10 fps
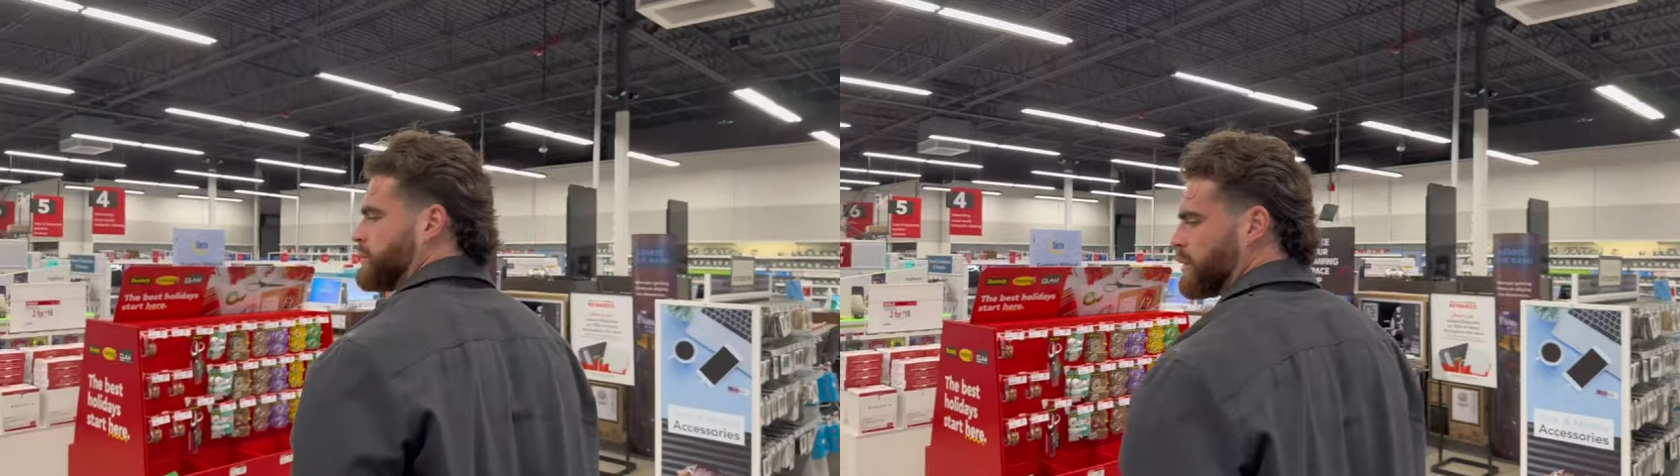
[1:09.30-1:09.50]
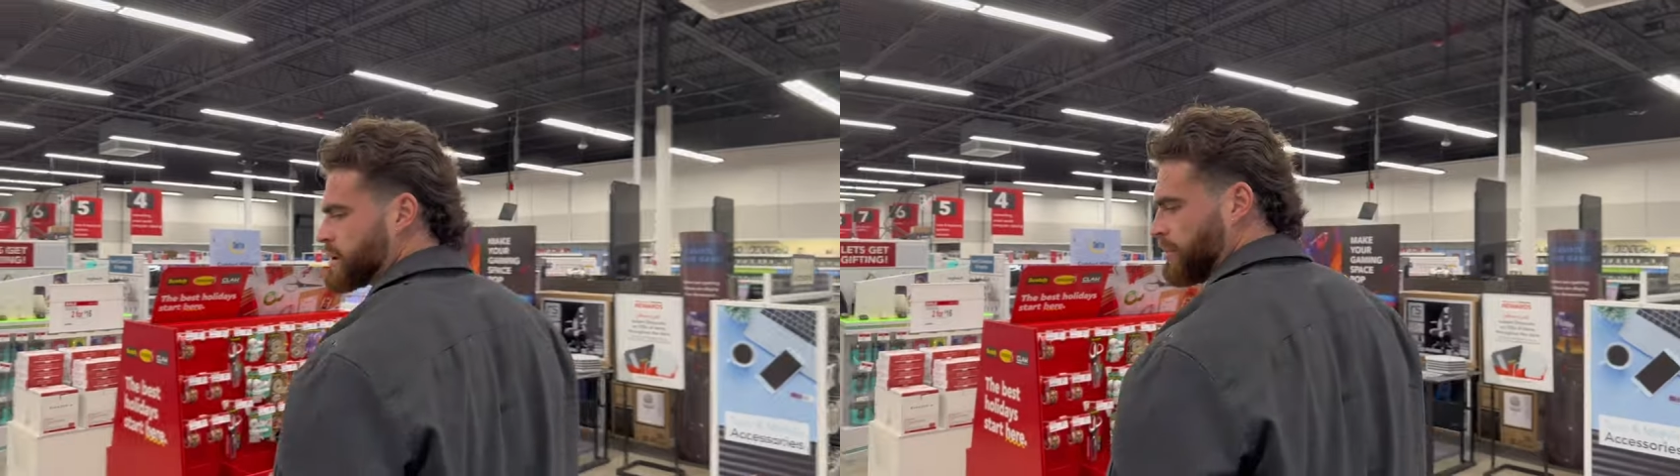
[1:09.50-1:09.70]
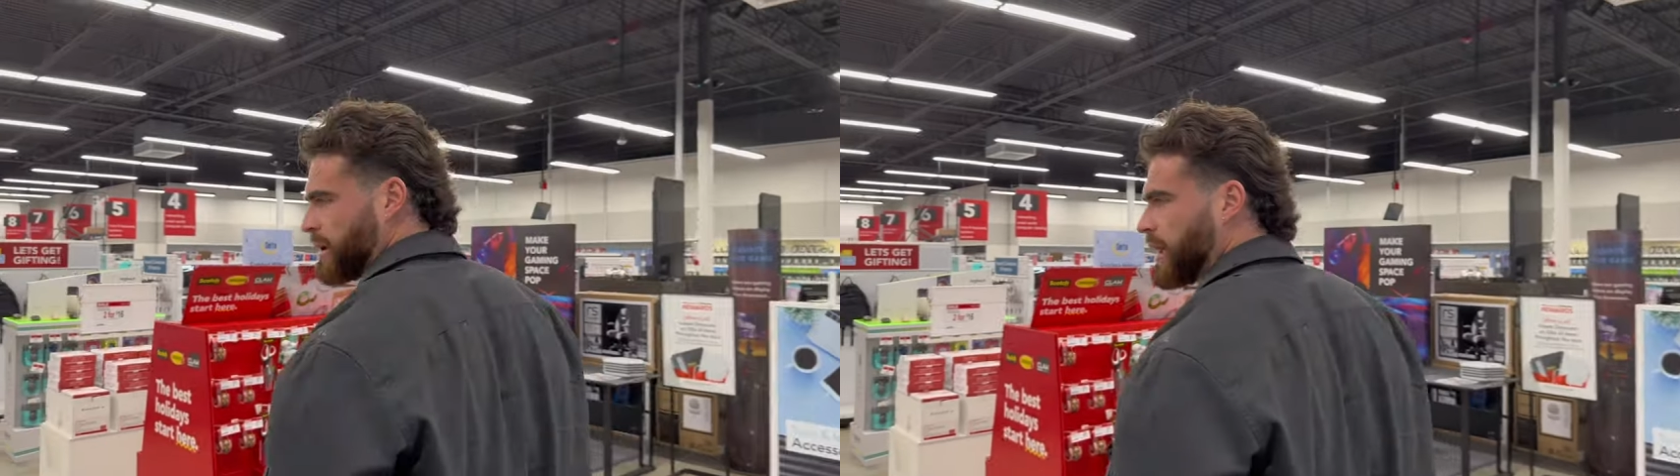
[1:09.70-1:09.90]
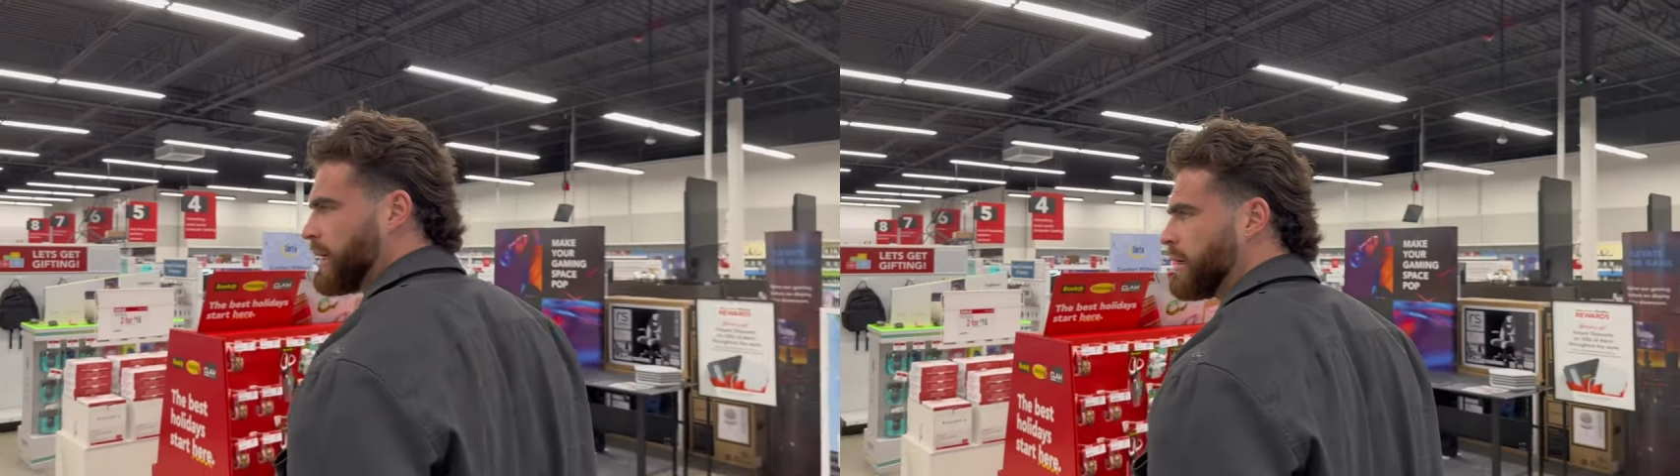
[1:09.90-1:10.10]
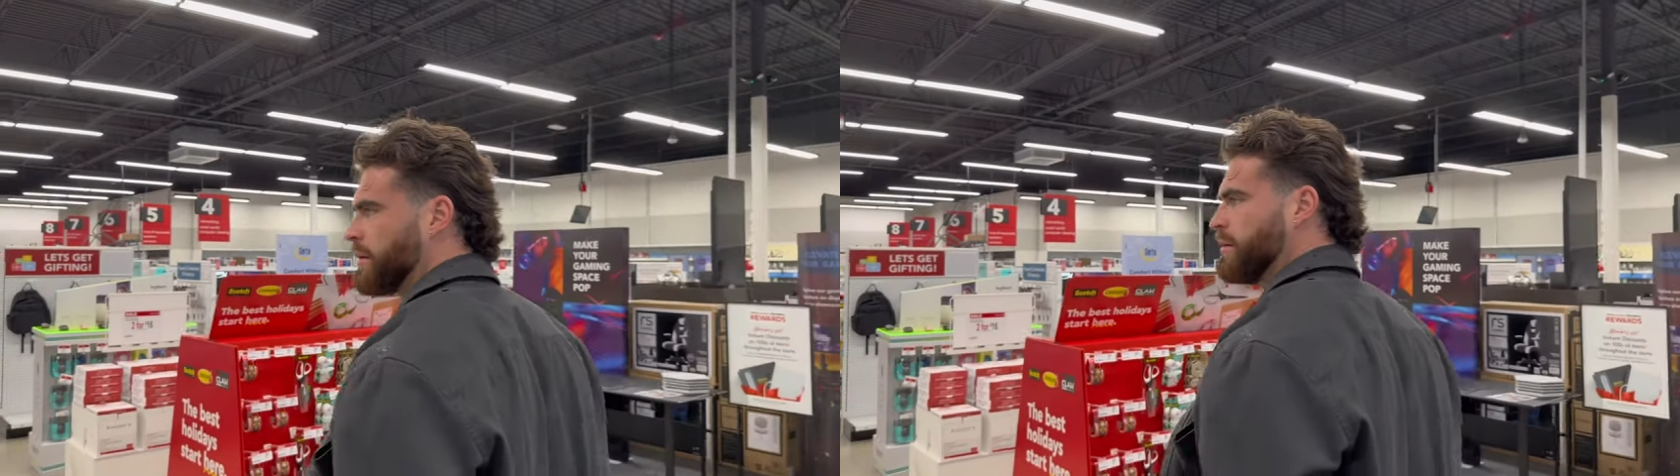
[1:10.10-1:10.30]
doing some
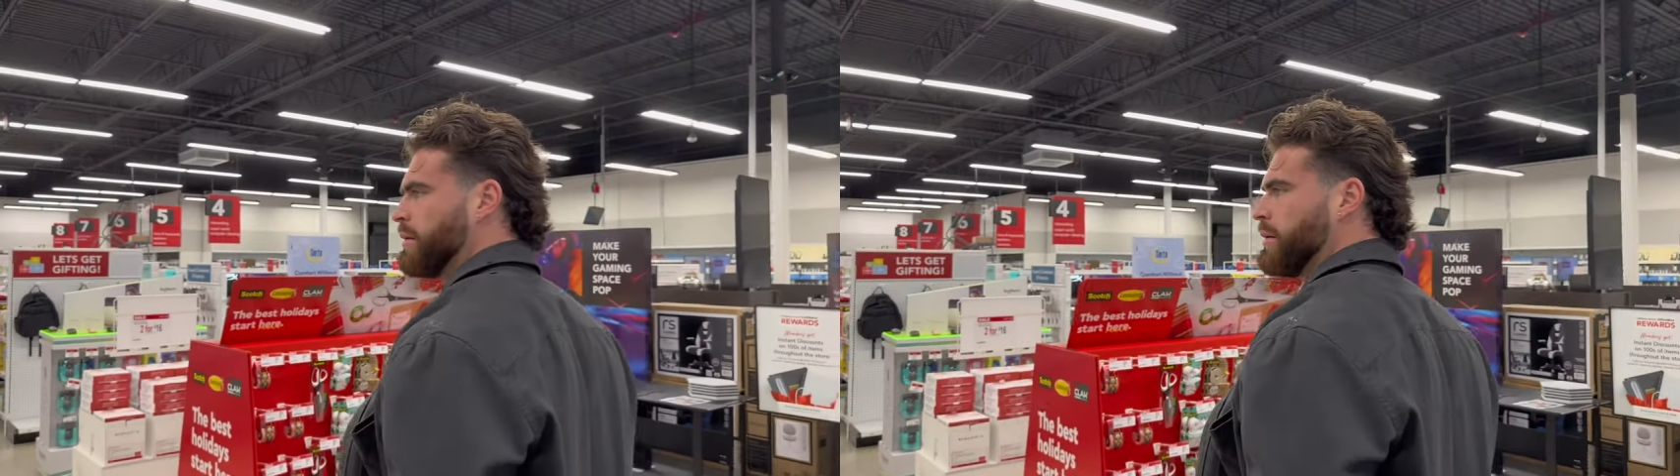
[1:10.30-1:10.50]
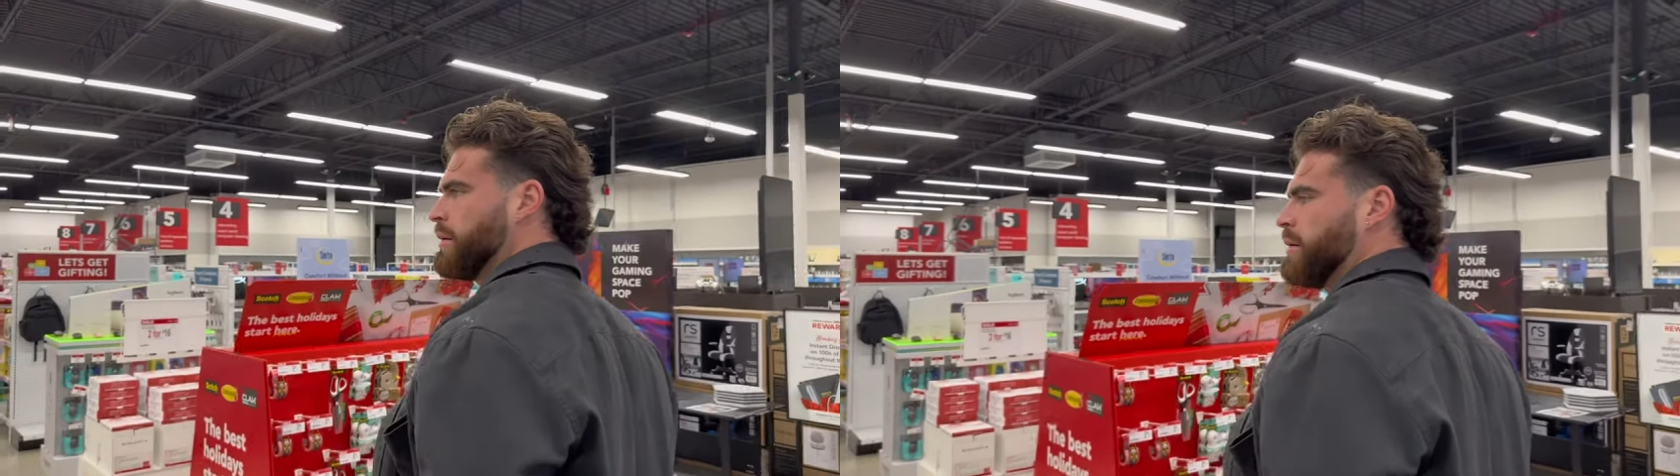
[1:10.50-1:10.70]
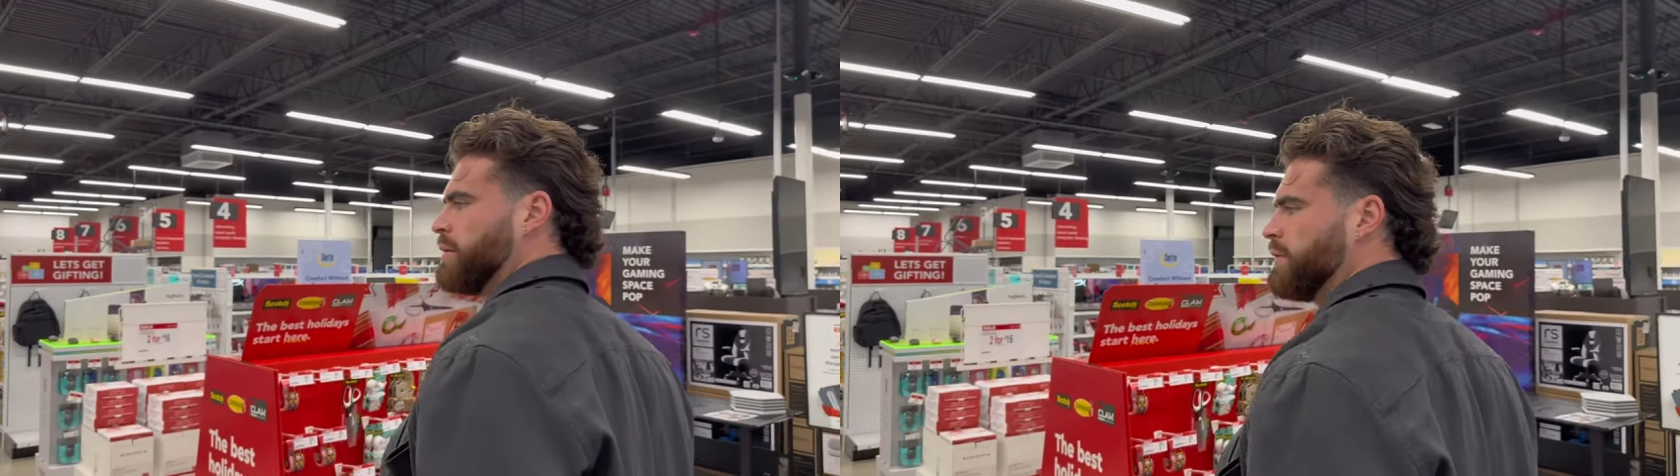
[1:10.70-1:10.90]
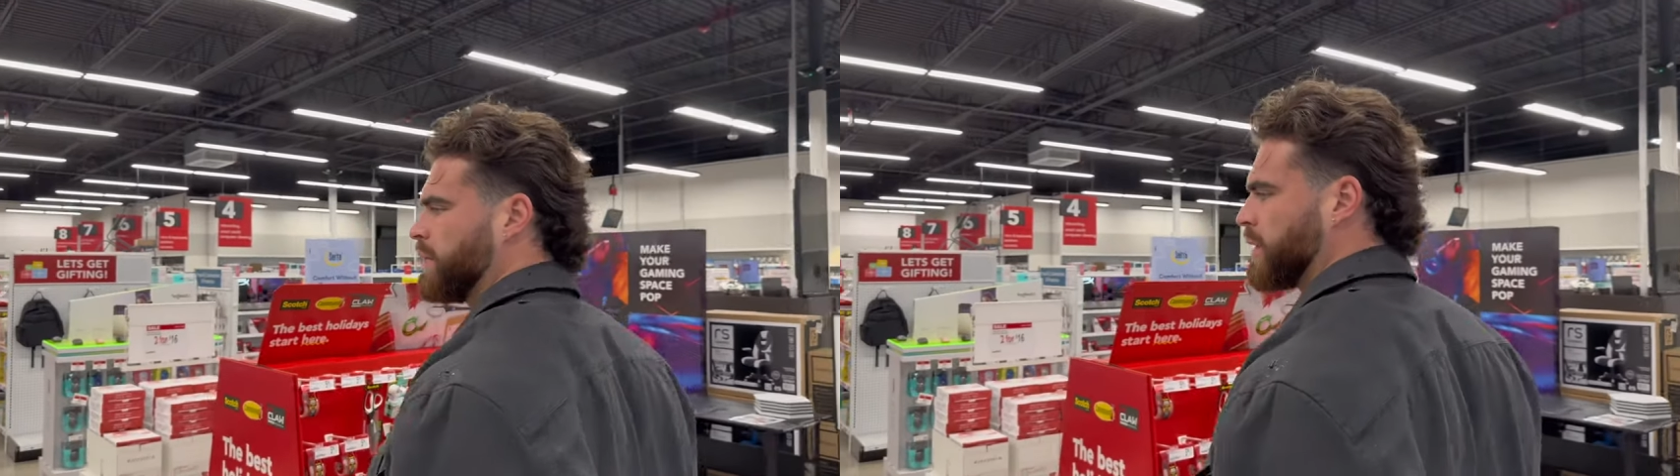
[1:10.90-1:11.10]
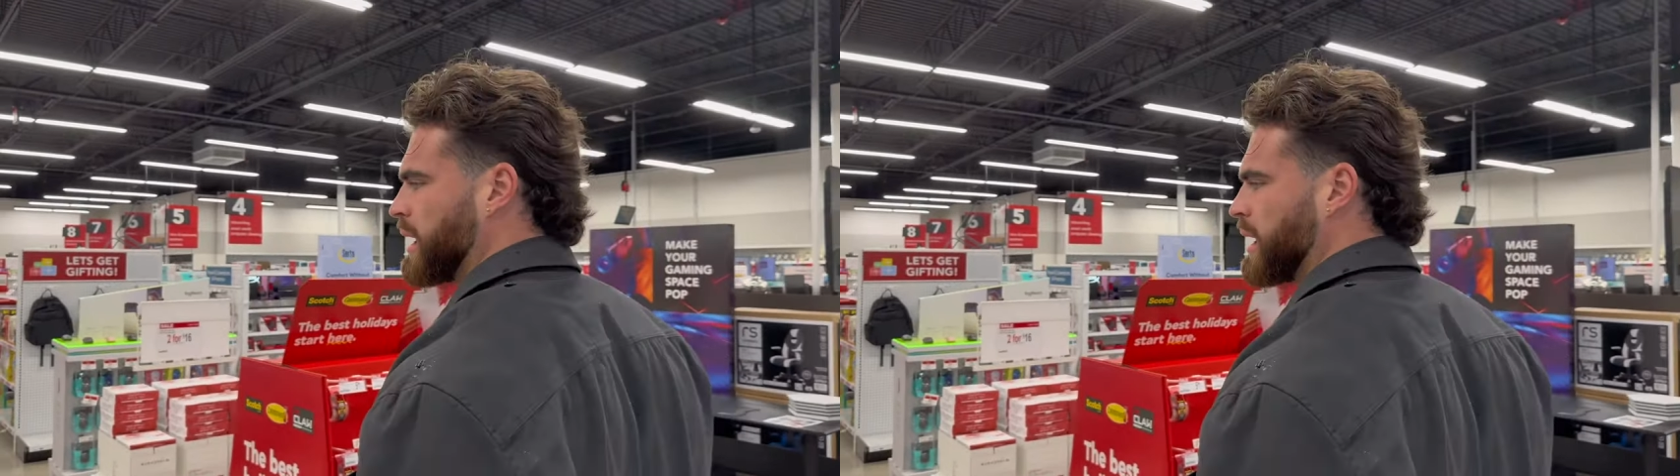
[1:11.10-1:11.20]
planning for